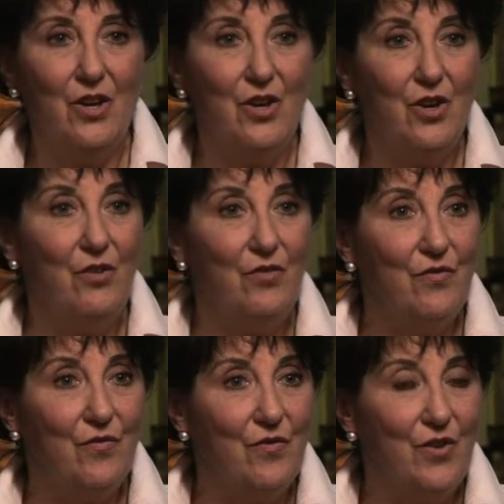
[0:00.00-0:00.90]
you
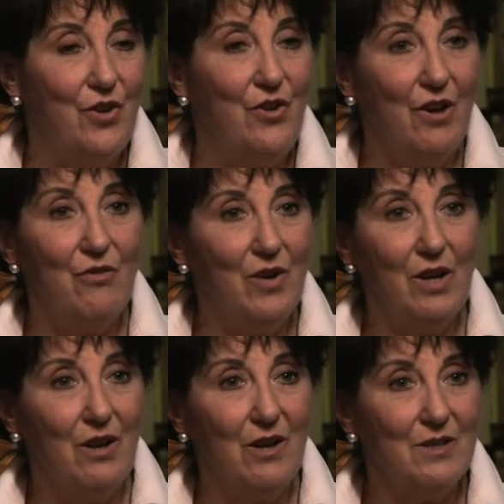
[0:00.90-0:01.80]
don't
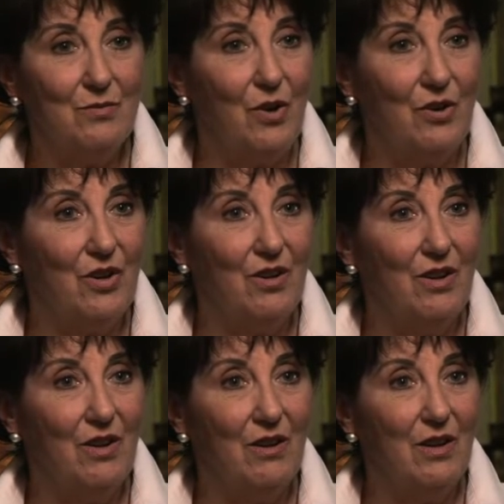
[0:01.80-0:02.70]
realise what
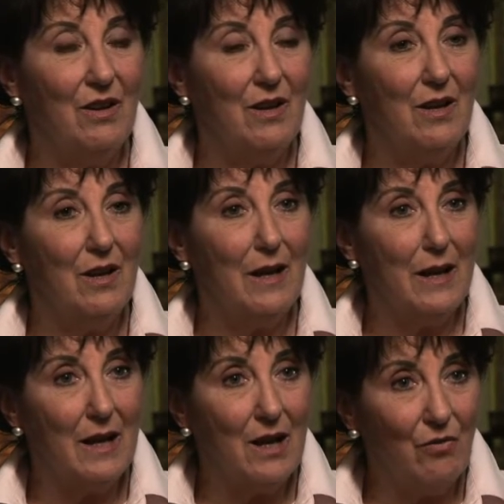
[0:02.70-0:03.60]

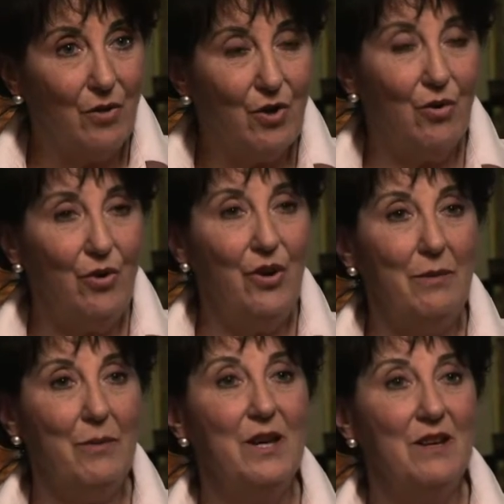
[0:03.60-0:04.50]

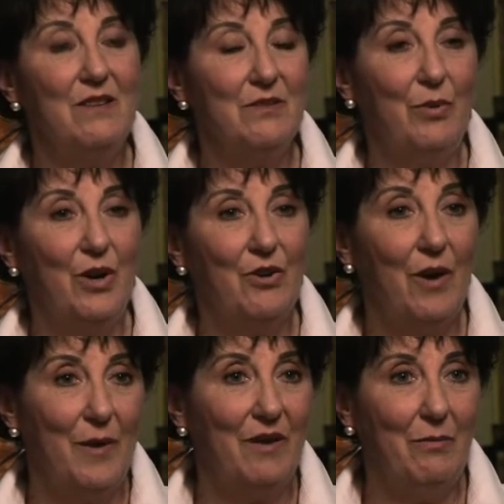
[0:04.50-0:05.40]
recruiting me to this
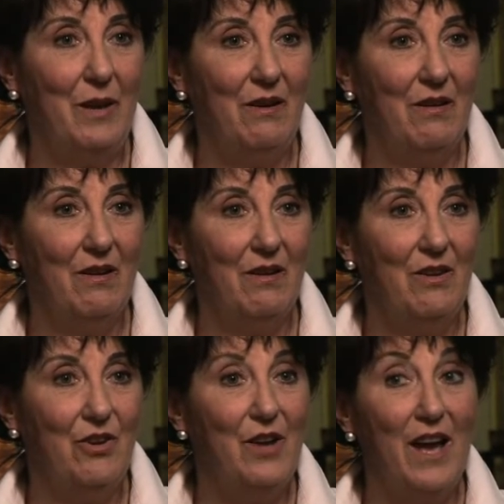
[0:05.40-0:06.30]
program has meant.
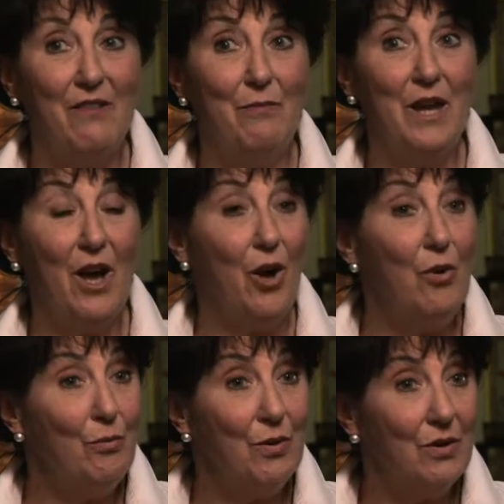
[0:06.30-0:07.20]
You gave me
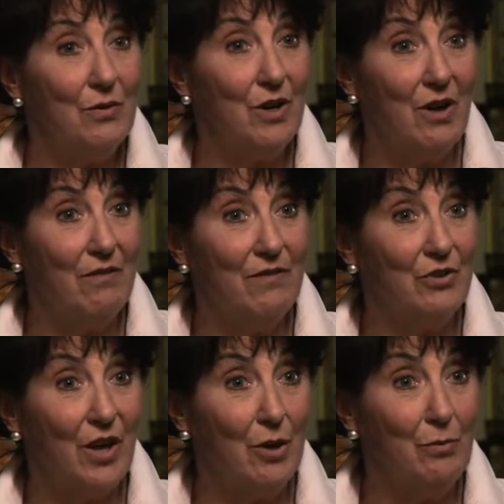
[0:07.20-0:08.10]
hope when I
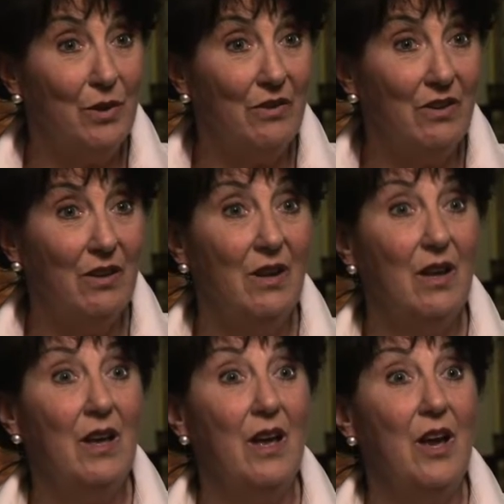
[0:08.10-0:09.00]
felt hopeless,
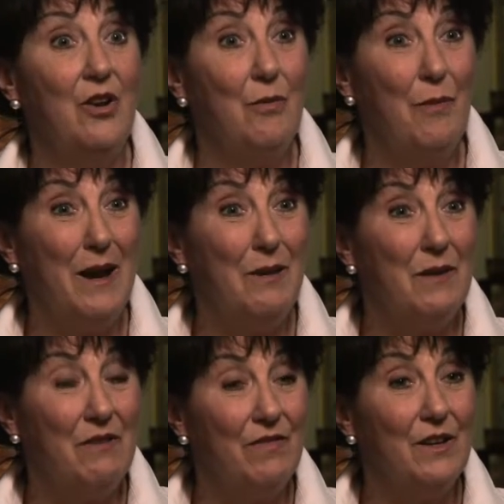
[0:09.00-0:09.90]
and you made
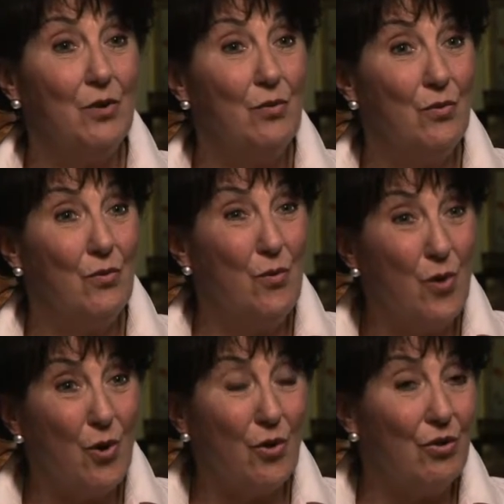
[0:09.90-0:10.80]
me feel
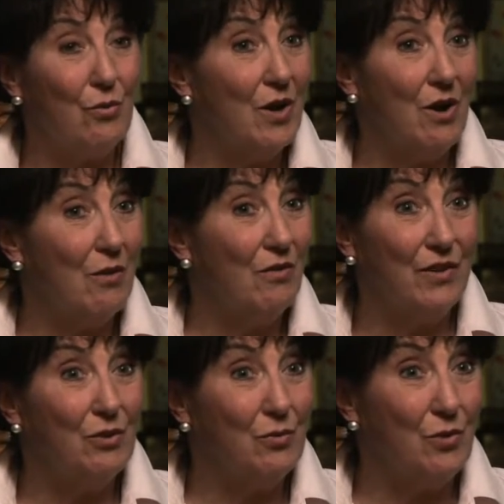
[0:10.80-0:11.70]
worth when I
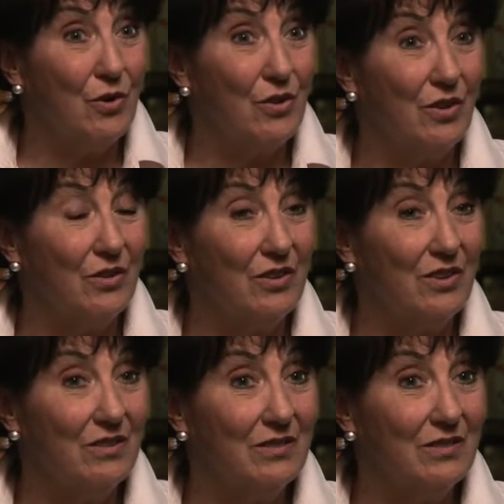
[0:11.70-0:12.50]
felt worthless.